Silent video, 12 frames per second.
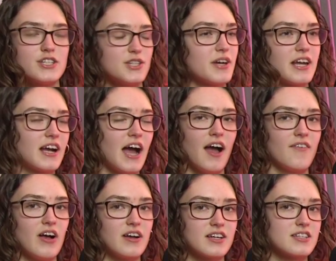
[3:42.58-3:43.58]
do you get a guy on
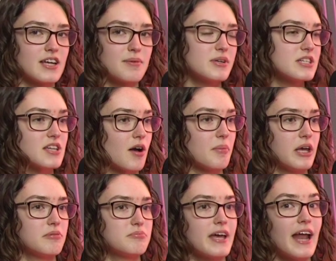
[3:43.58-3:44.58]
Valentine's Day? Please tell
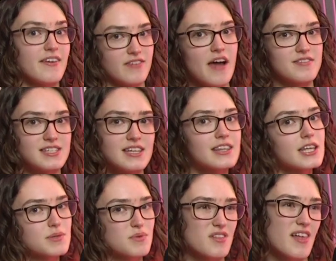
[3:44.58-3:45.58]
me. And I've seen
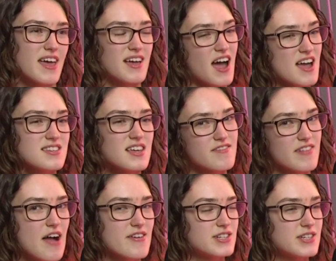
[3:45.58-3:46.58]
things where, like, guys like
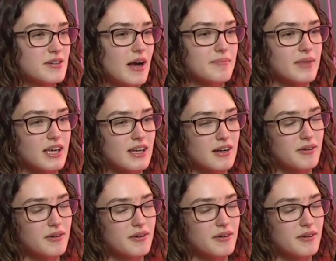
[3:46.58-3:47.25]
flowers, too. I'm like,